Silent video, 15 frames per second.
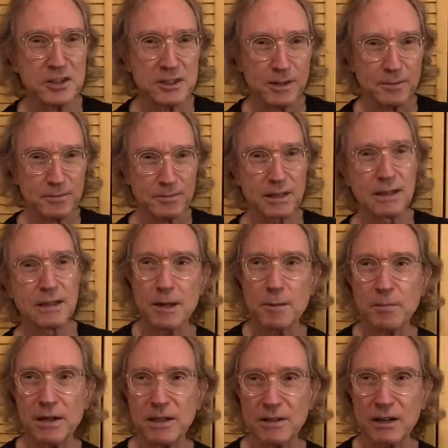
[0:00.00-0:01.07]
some.
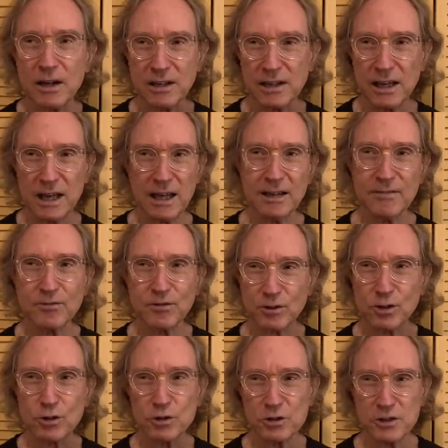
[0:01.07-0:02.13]
But again, for
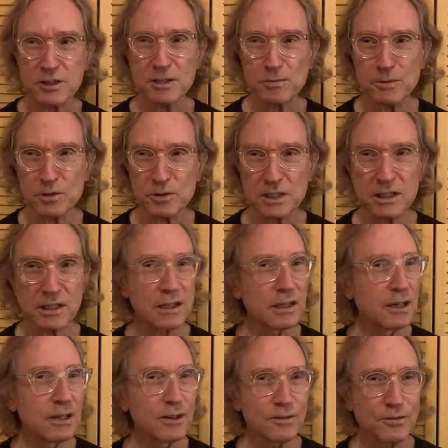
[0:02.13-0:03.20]
acoustic music,
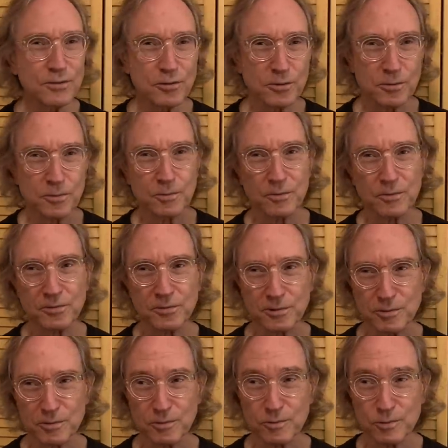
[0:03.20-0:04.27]
for
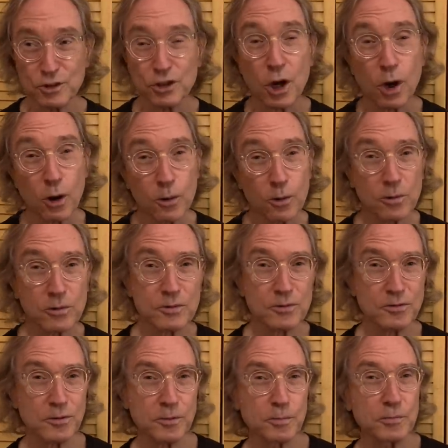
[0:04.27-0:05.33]
tone,
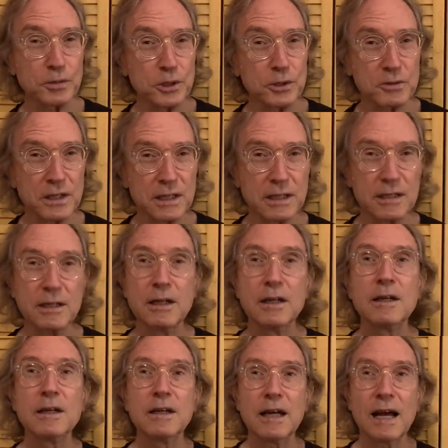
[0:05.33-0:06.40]
for beauty,
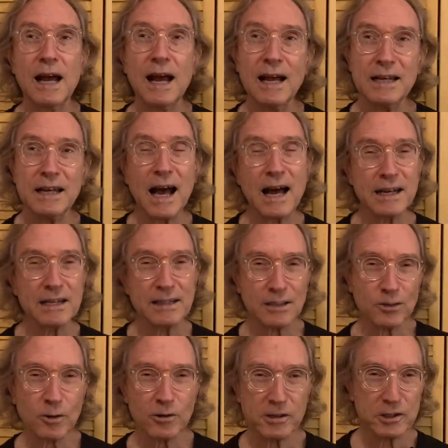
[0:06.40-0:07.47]
and not in a
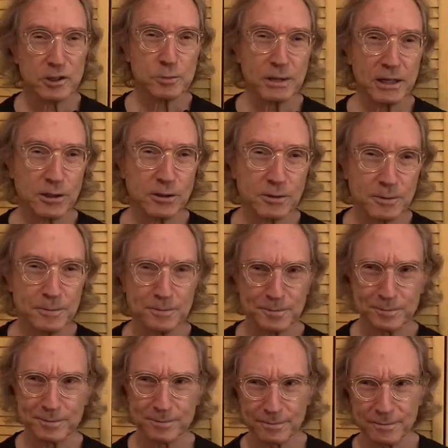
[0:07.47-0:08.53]
large speaker,
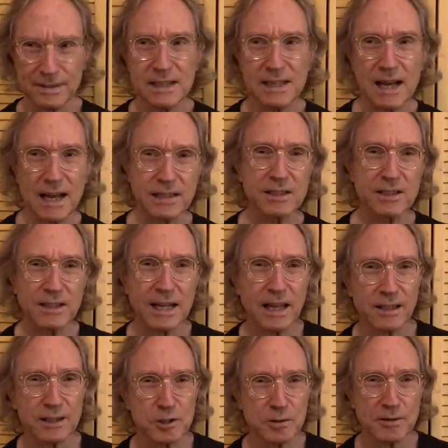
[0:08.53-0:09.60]
yes,
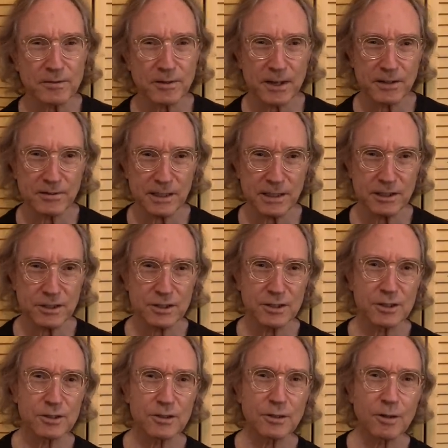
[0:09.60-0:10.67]

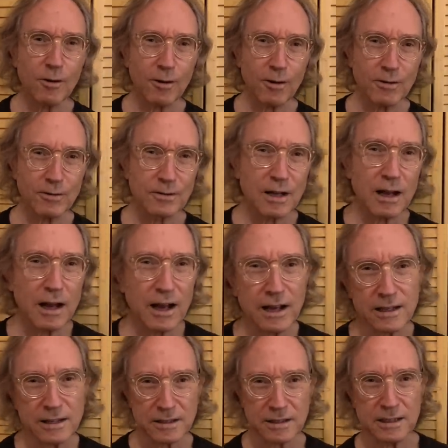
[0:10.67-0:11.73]
LS35As are
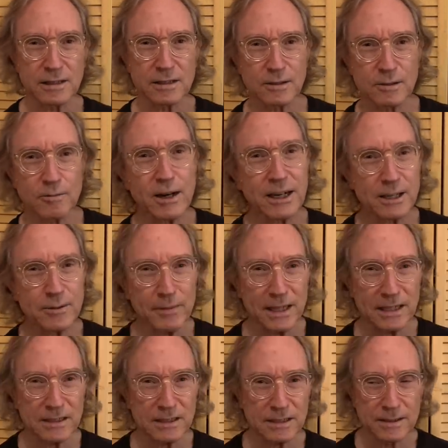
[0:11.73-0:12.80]
highly
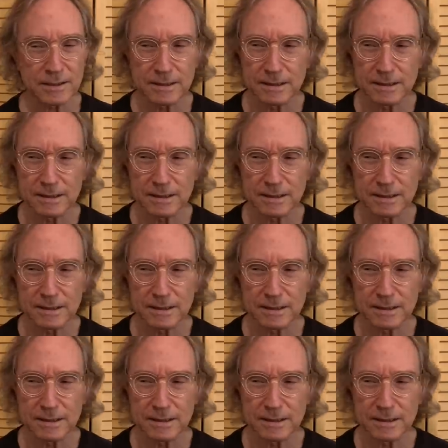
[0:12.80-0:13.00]
recommended.